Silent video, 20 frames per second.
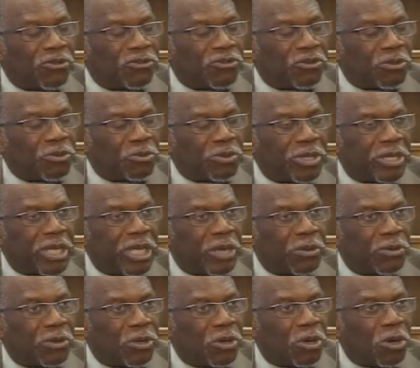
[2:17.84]
the children
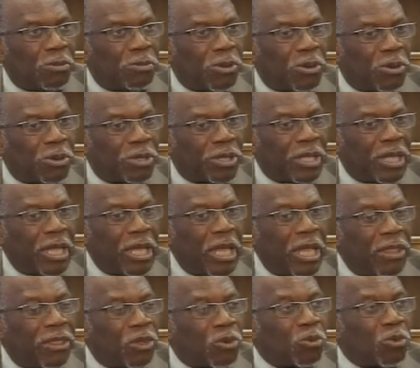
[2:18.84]
here in Hoboken.
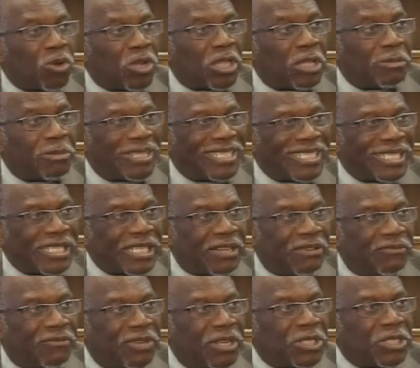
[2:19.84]
The curriculum
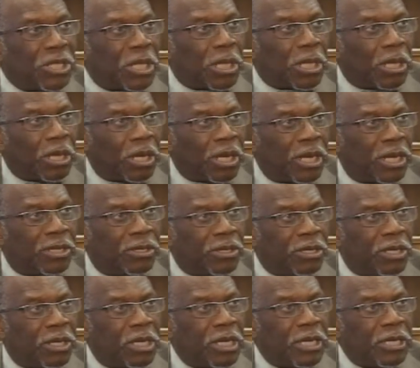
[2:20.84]
itself is
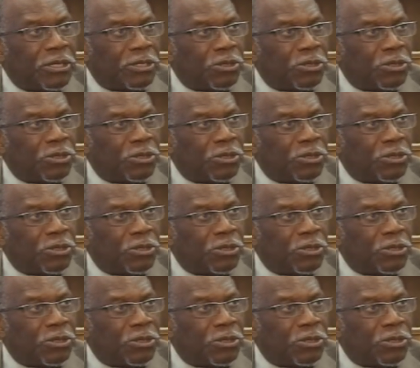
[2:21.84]
aligned